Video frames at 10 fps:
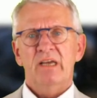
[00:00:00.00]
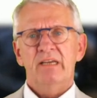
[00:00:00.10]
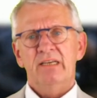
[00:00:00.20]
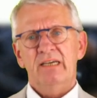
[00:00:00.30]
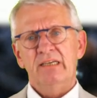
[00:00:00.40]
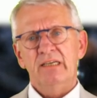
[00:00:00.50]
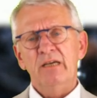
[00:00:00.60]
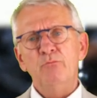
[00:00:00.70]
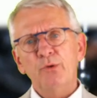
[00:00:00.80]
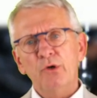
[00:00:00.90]
in
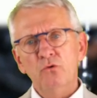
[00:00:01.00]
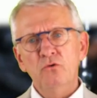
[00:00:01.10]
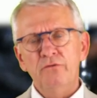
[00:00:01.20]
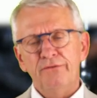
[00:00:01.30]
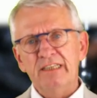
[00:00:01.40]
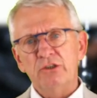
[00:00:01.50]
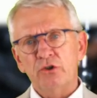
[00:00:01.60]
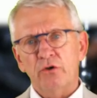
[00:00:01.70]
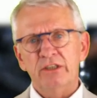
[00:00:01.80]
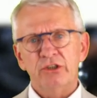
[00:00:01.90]
improving
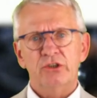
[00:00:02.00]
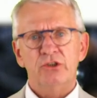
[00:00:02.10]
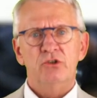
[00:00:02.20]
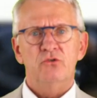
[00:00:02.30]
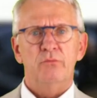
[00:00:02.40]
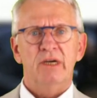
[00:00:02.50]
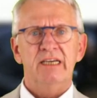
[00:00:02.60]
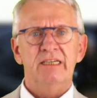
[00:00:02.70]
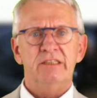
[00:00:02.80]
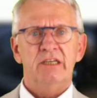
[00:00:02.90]
choices you
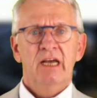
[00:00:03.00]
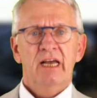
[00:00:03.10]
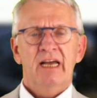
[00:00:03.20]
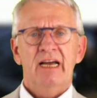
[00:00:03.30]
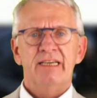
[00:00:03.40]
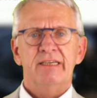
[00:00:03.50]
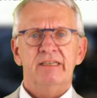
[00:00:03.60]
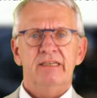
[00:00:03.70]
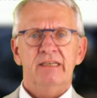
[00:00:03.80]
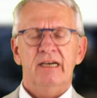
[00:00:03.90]
made.
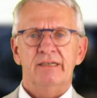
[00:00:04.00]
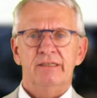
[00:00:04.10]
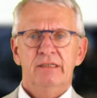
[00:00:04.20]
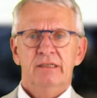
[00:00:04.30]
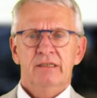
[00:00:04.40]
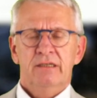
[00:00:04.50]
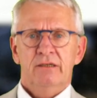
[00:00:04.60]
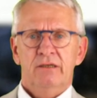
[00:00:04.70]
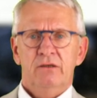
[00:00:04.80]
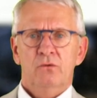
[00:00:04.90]
And yeah,
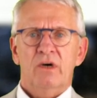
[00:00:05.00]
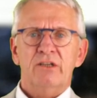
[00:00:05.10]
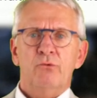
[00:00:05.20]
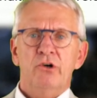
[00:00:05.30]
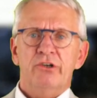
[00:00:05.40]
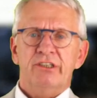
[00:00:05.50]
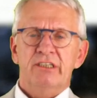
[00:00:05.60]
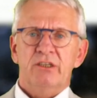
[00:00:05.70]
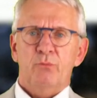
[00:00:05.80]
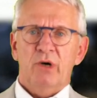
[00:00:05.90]
what worked
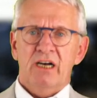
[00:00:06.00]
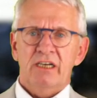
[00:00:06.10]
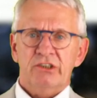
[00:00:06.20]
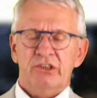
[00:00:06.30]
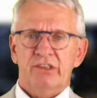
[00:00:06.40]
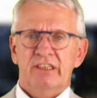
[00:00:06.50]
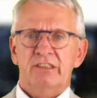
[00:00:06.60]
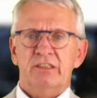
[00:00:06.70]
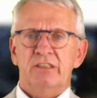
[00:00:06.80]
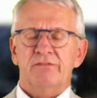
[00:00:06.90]
in the past
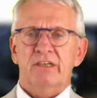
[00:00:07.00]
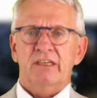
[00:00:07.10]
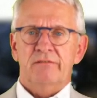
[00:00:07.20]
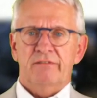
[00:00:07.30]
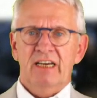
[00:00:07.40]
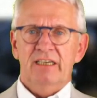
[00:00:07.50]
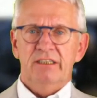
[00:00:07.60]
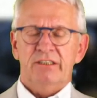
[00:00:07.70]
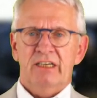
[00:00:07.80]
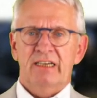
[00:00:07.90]
is very
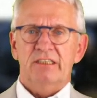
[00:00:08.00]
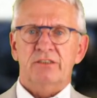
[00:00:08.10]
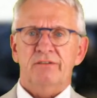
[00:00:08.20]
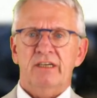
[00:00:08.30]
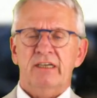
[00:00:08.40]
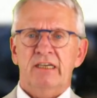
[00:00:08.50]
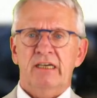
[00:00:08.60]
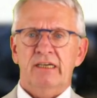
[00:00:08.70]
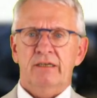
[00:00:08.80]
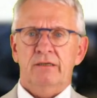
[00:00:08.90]
valid, and it's
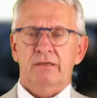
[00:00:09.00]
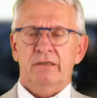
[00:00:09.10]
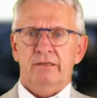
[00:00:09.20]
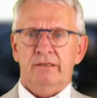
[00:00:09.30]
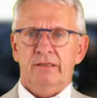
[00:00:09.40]
very